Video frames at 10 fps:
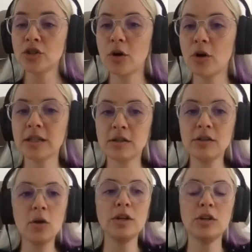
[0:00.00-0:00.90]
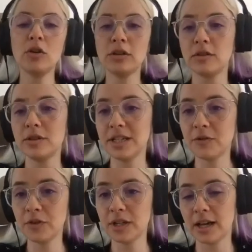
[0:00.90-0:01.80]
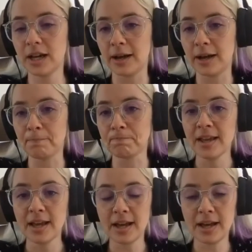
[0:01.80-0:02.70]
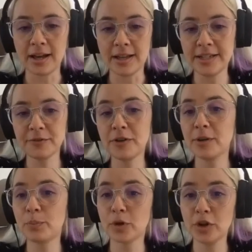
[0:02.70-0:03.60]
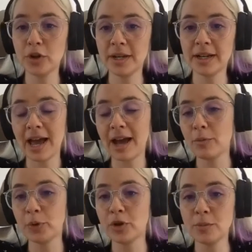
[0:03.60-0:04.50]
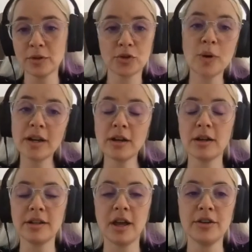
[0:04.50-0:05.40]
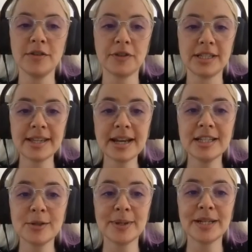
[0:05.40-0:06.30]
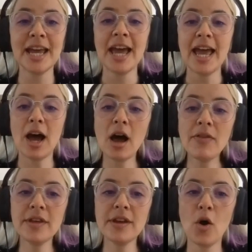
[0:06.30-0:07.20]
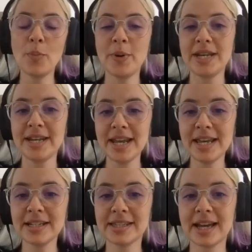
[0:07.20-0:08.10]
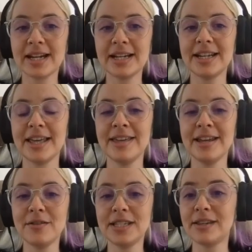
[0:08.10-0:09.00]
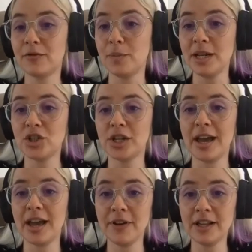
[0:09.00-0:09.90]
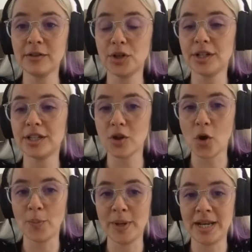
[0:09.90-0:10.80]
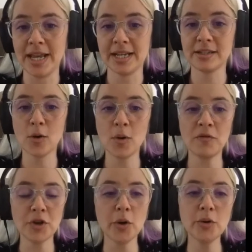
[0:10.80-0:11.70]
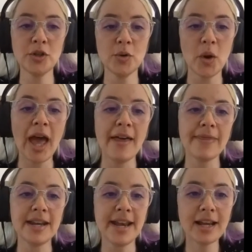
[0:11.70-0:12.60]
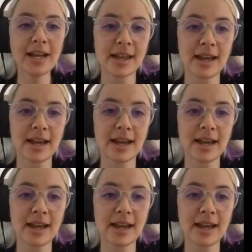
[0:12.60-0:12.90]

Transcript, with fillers: So, as you know, in New York, there are different um, uh, different procurement how procurement is run on, on different sites, but on the open data side, there is information available as open data. So if we go to the next